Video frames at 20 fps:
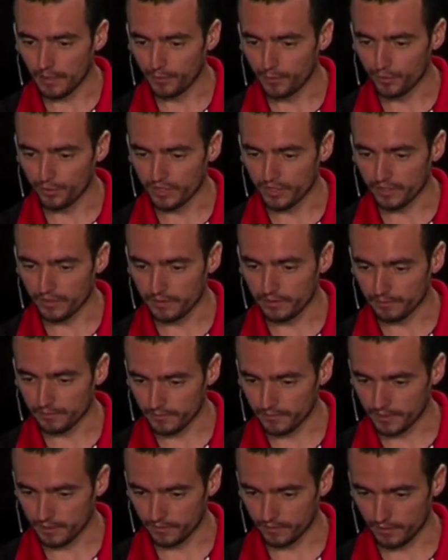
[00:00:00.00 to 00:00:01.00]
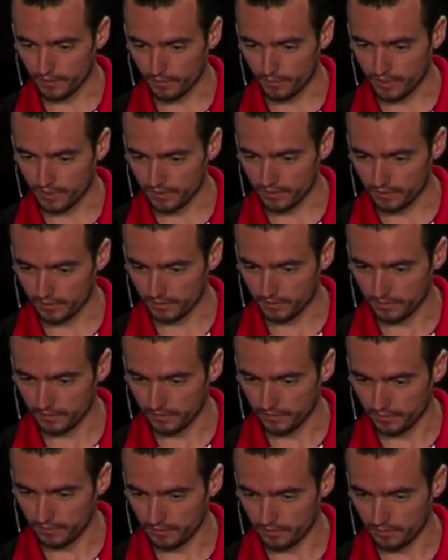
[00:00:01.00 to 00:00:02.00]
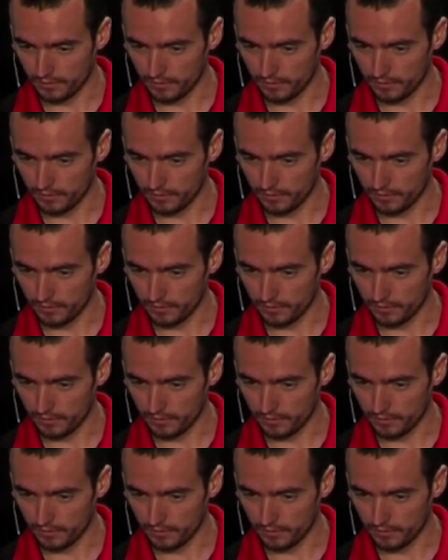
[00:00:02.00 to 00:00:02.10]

abuse it. Just one second.